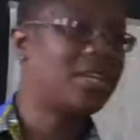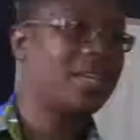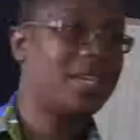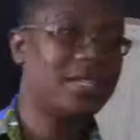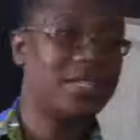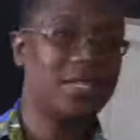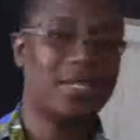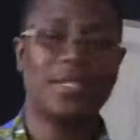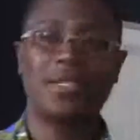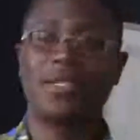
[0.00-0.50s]

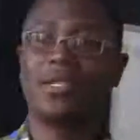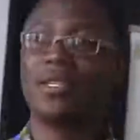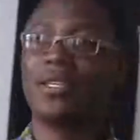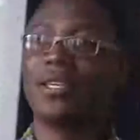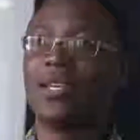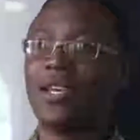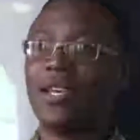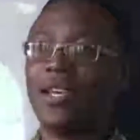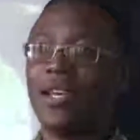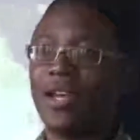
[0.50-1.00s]
it is.
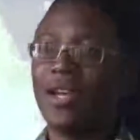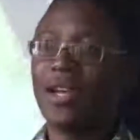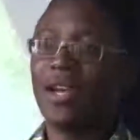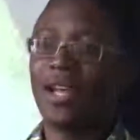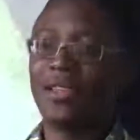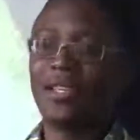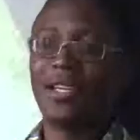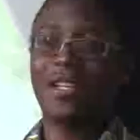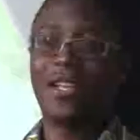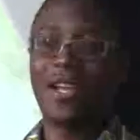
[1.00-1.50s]

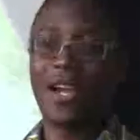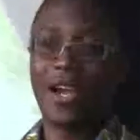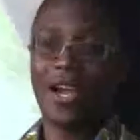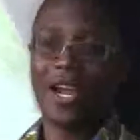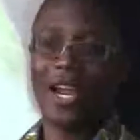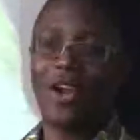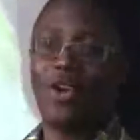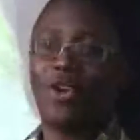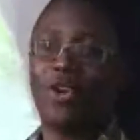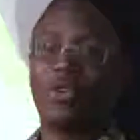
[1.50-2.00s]
I think there are
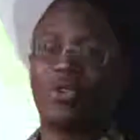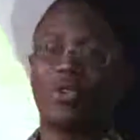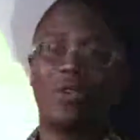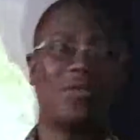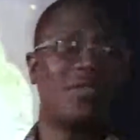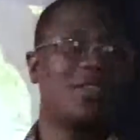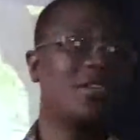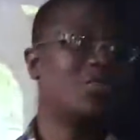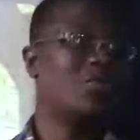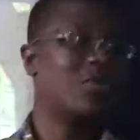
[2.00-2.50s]
a lot of
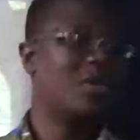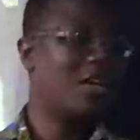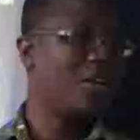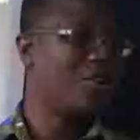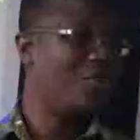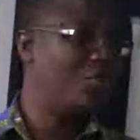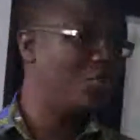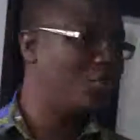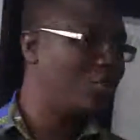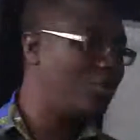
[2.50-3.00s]
things we
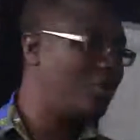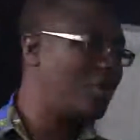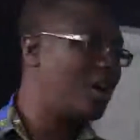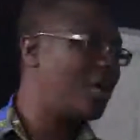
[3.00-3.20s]
can do